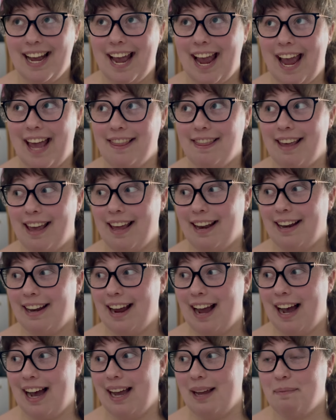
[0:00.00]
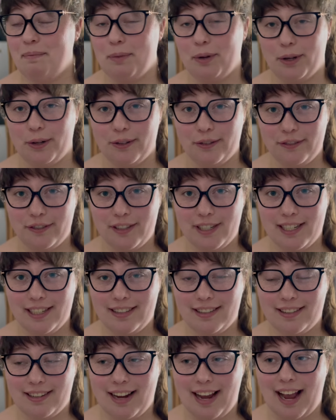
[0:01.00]
And then I moved,
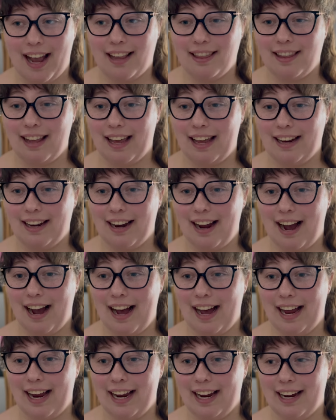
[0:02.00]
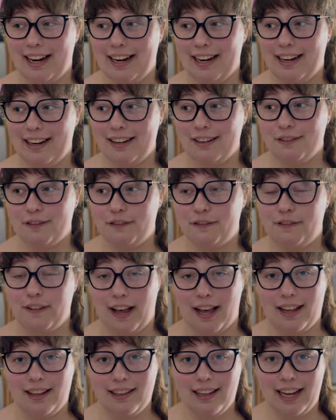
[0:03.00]
and then I
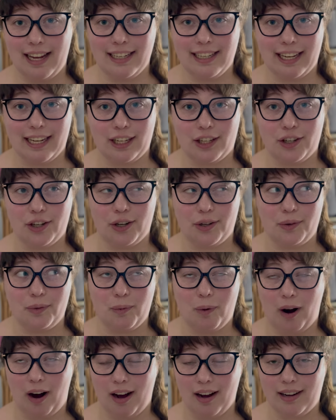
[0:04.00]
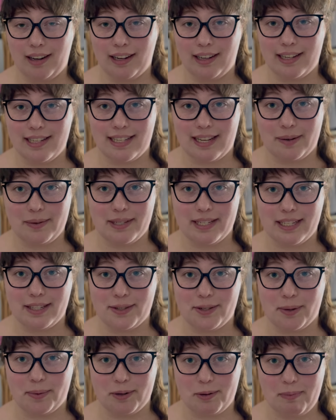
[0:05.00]
fell and like couldn't walk because I was in
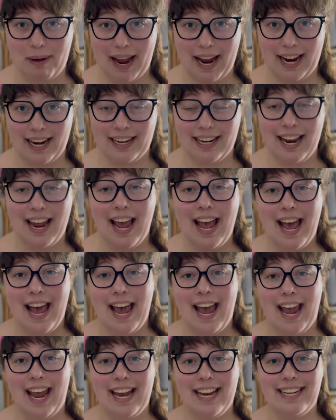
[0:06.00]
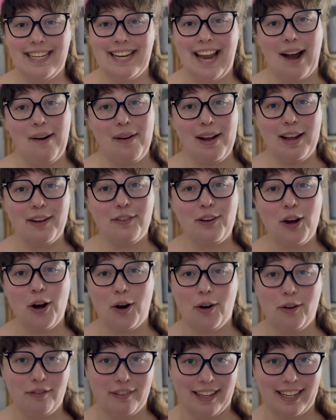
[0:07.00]
so much pain. And now I have
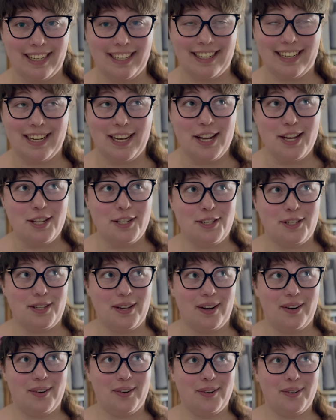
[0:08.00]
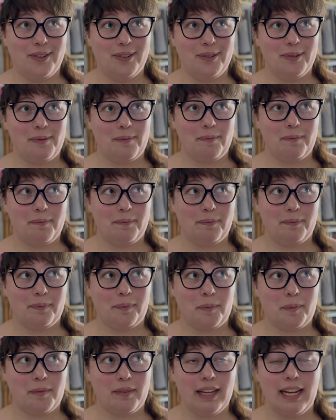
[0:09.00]
COVID. So
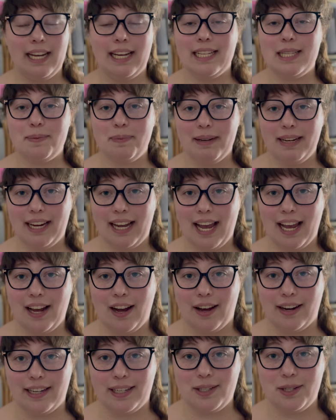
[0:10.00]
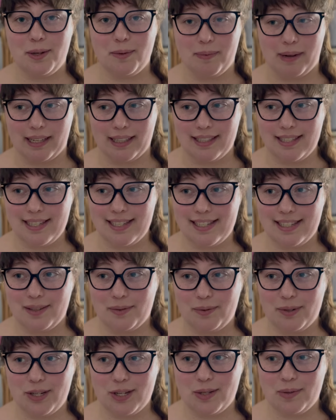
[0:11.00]
it's been a chaotic 2 months,
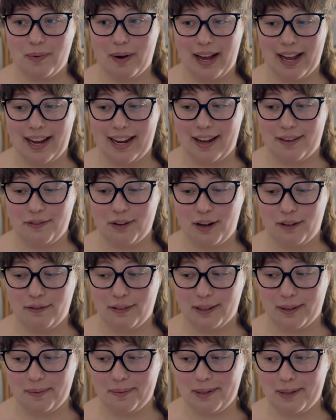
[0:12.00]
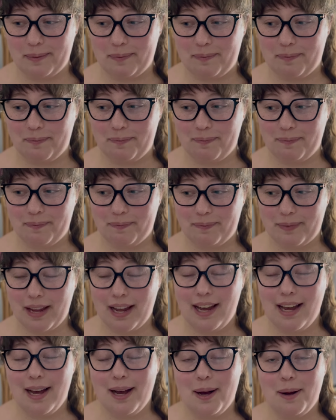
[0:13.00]
which is why I have not filmed.
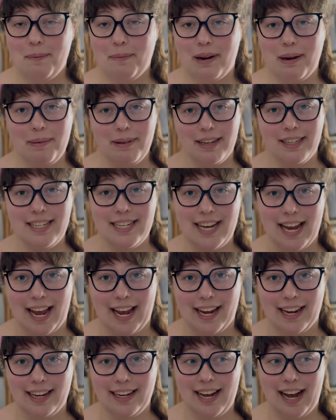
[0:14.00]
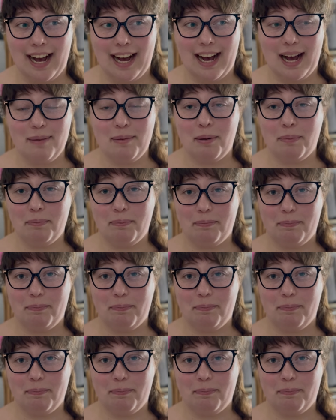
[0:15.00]
But I'm here today. I'm